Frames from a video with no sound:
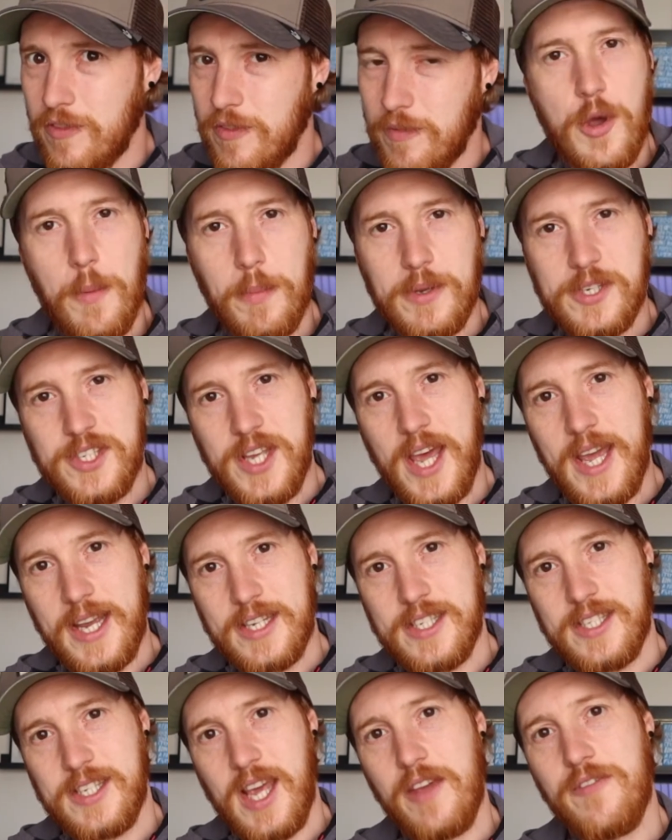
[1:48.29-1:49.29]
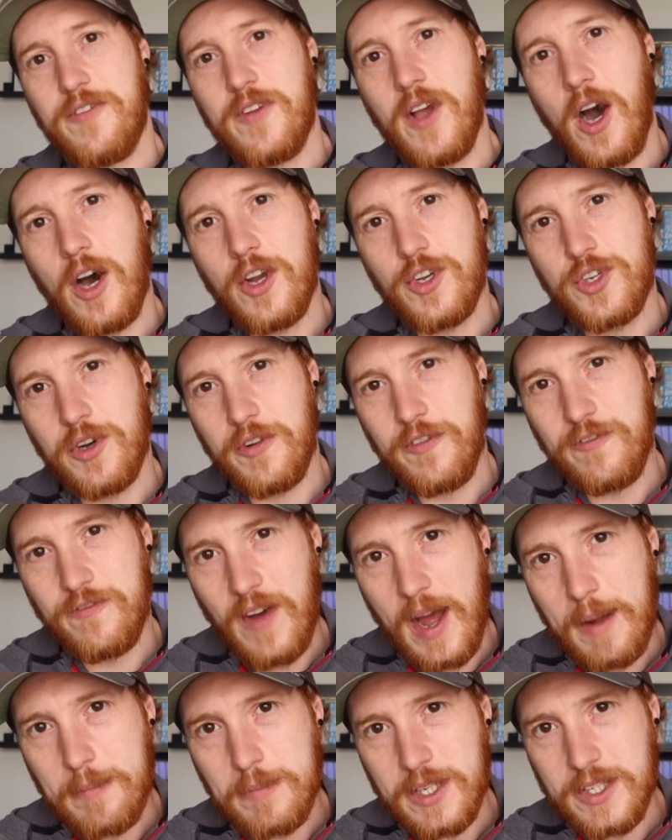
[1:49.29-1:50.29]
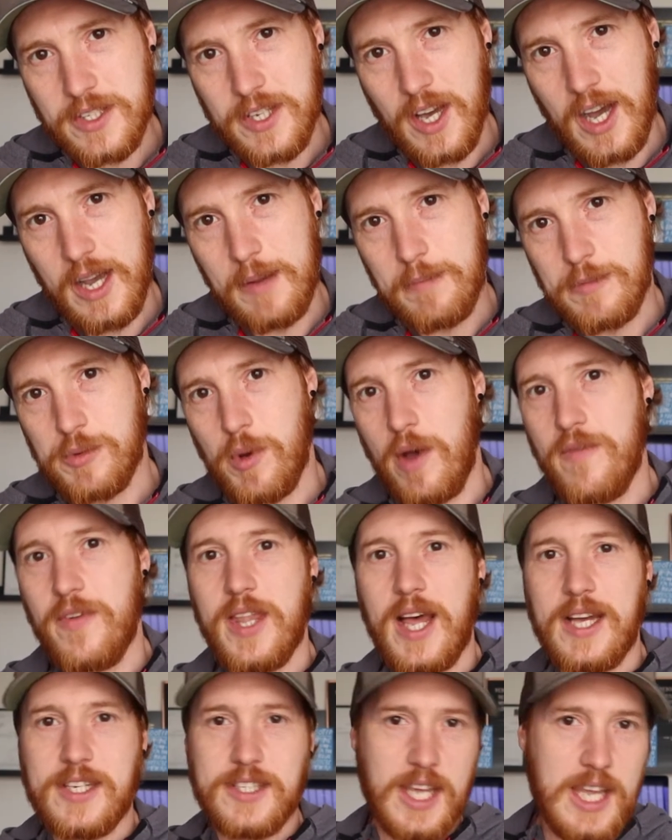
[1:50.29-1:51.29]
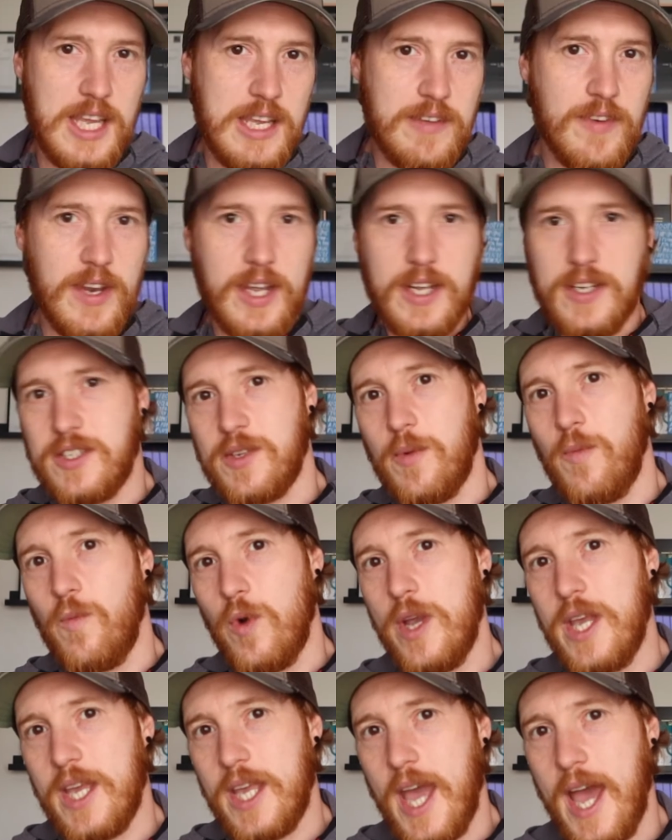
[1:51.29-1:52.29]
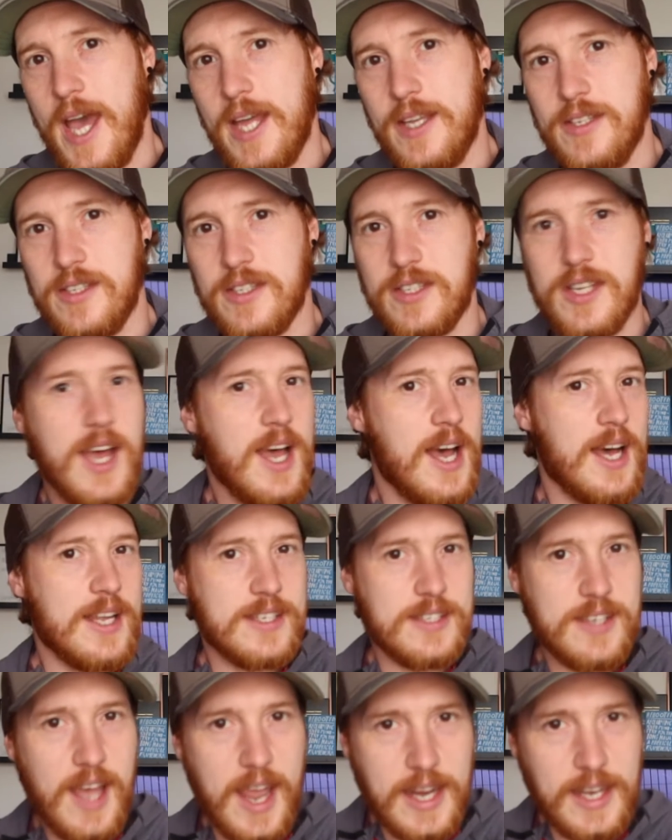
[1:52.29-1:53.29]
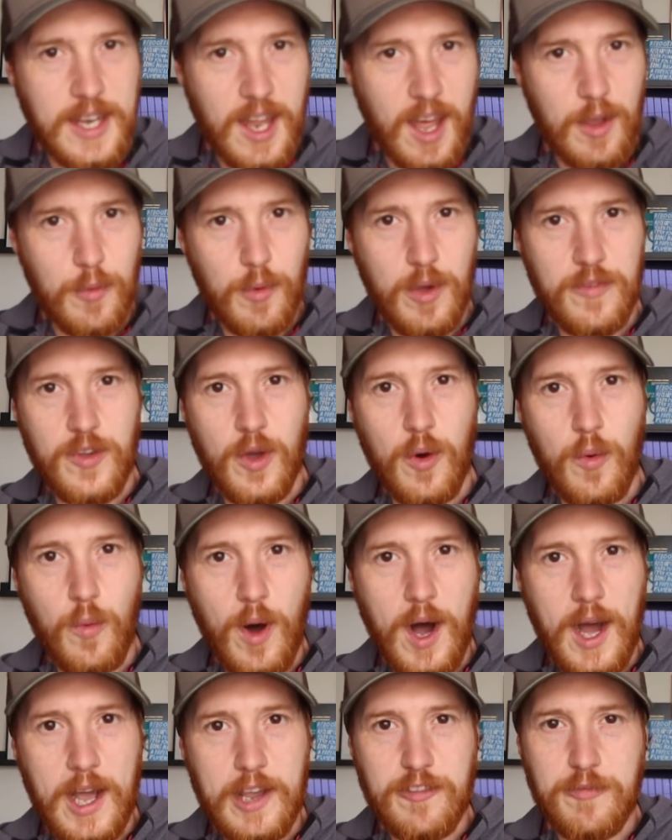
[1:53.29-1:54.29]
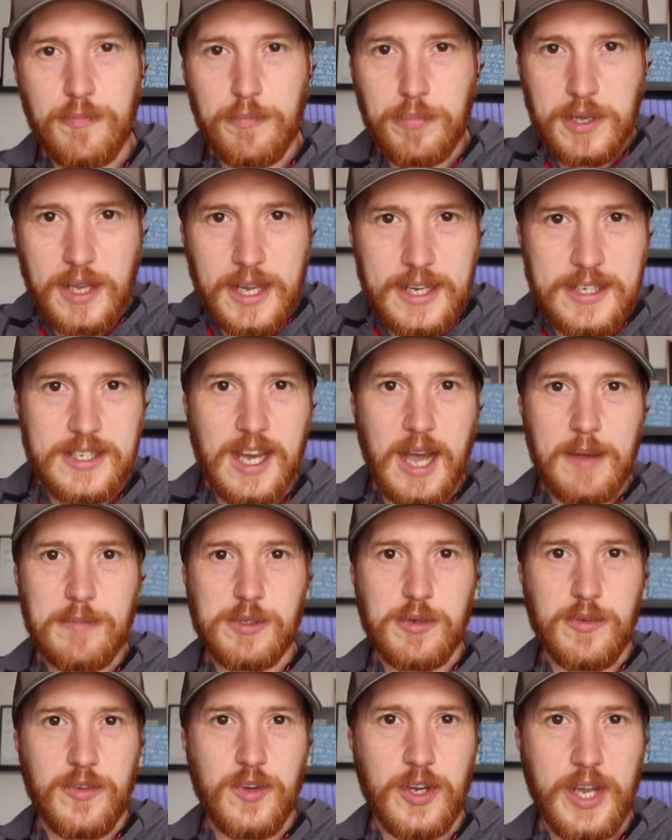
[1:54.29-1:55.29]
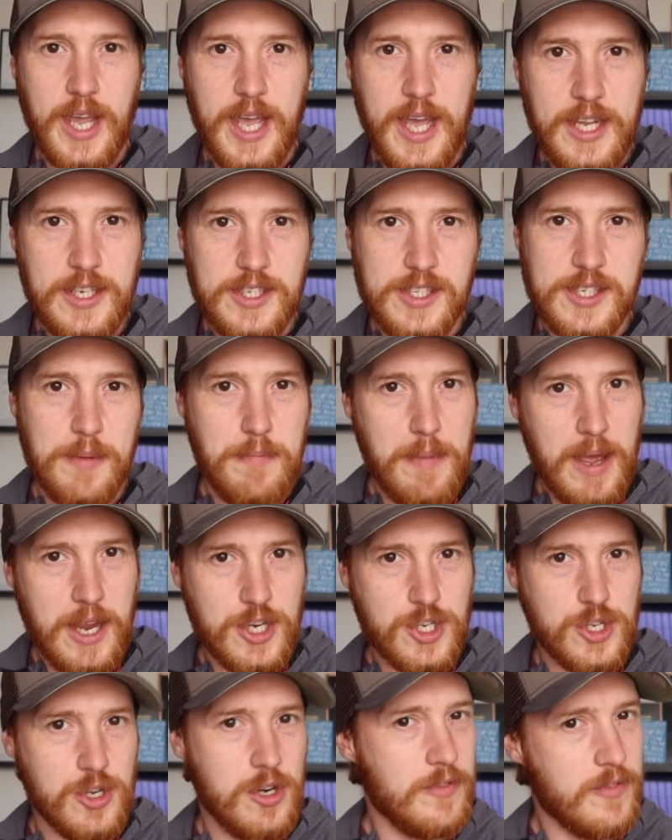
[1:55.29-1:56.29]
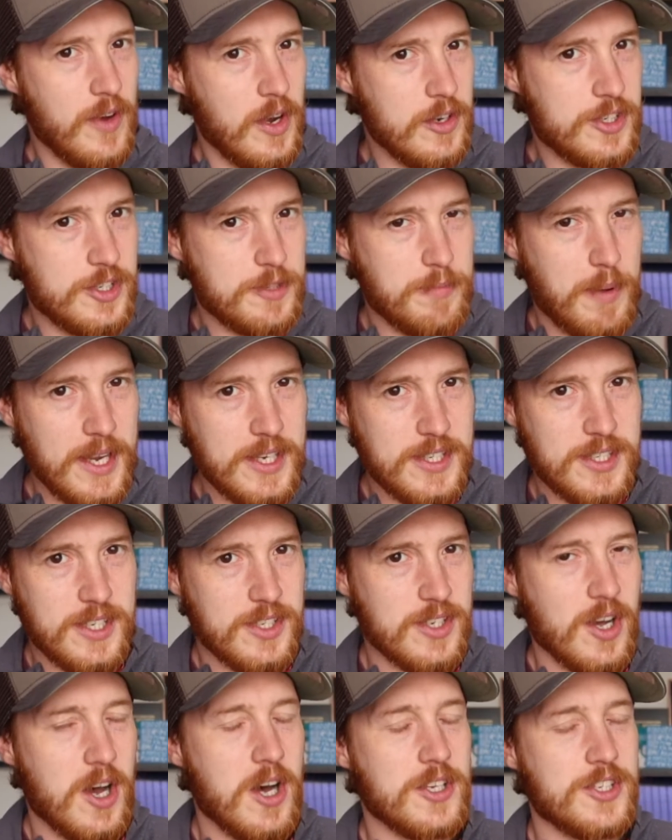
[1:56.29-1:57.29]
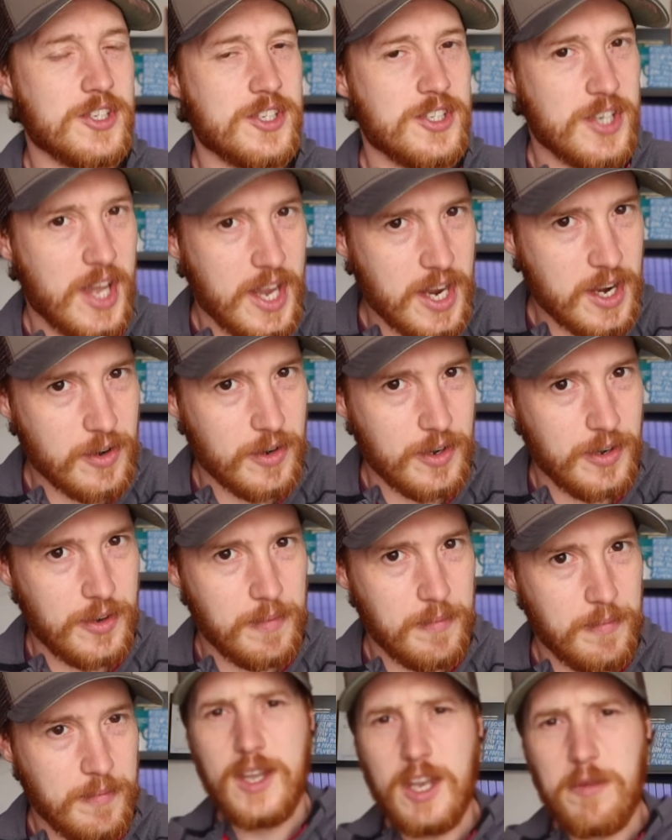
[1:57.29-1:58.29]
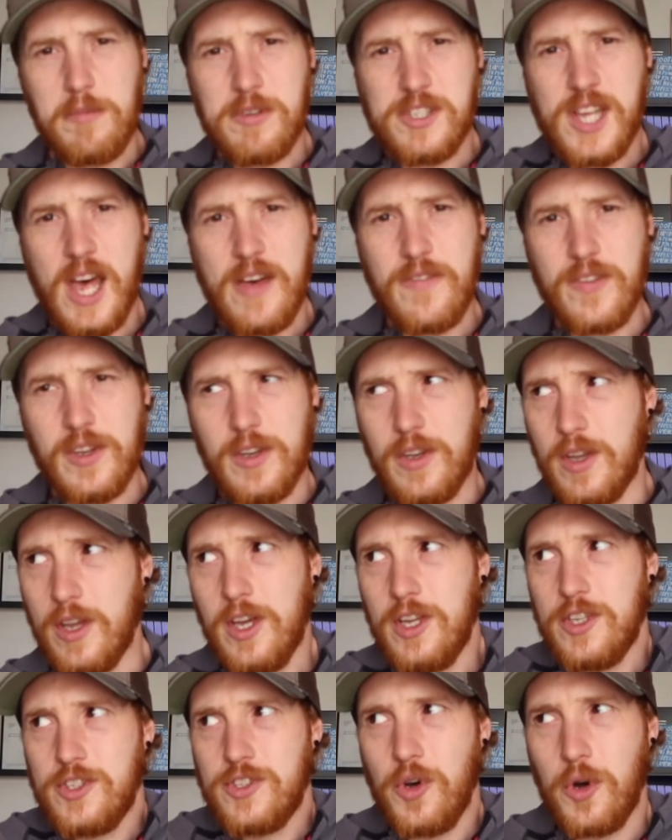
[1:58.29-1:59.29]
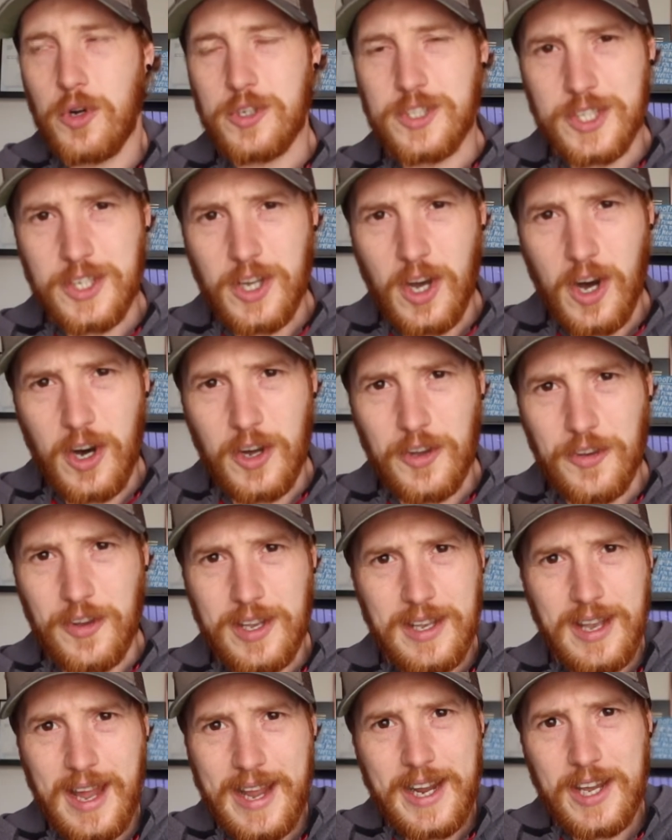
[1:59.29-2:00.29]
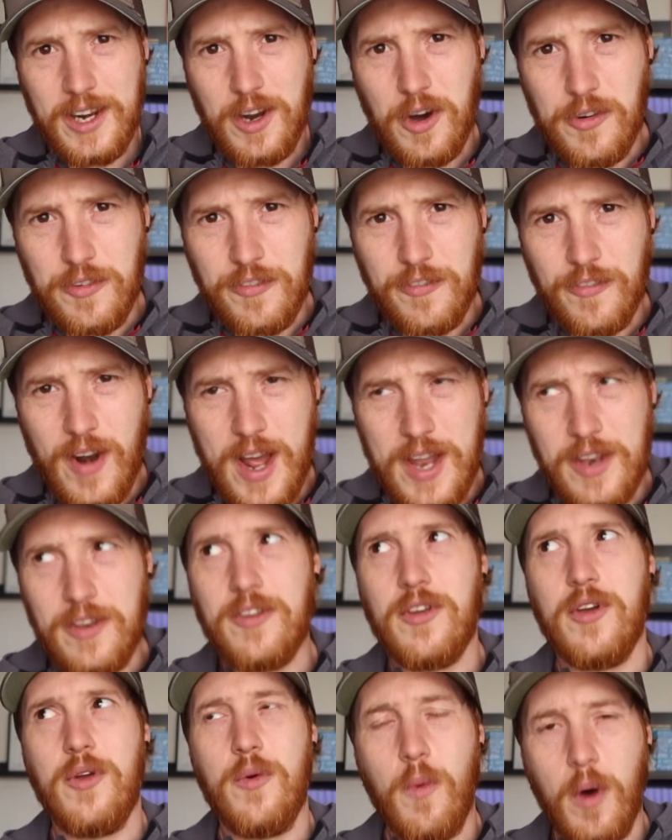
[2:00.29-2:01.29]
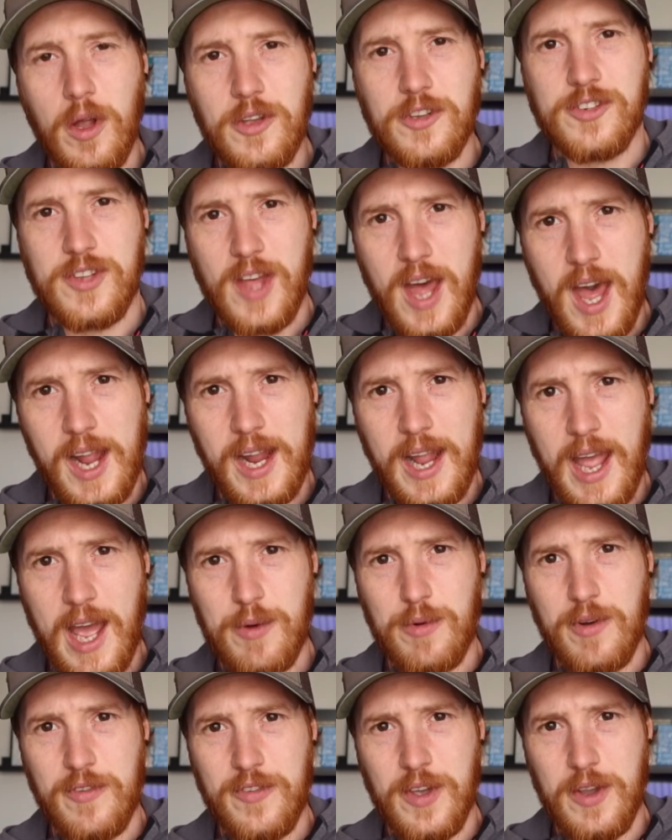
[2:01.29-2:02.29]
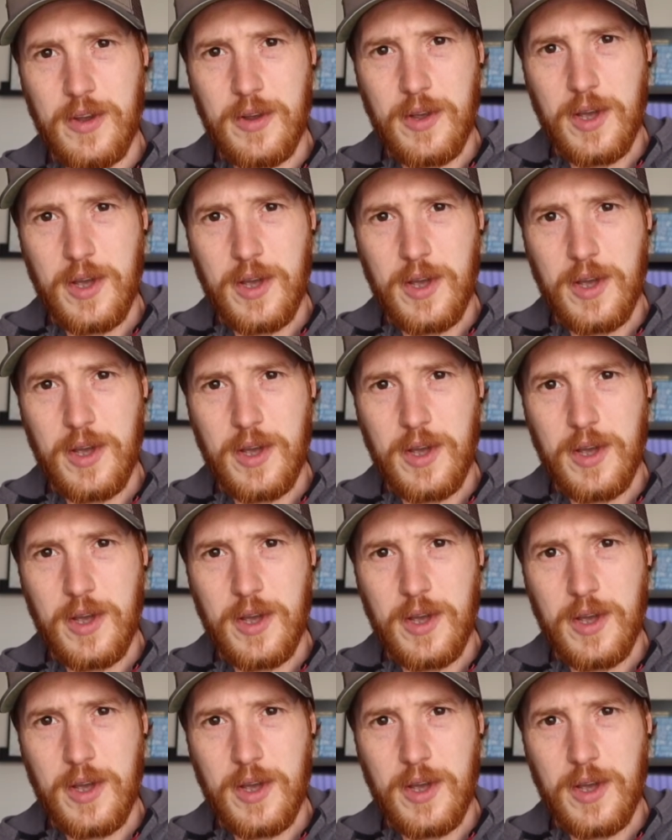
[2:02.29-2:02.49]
Number 6, safeguard your family times, whether that's evenings and weekends, a date night with your wife, playtimes with your kids. Make sure those spaces are sacred. Number 7, talk to God like an old friend who wants to hang out with you.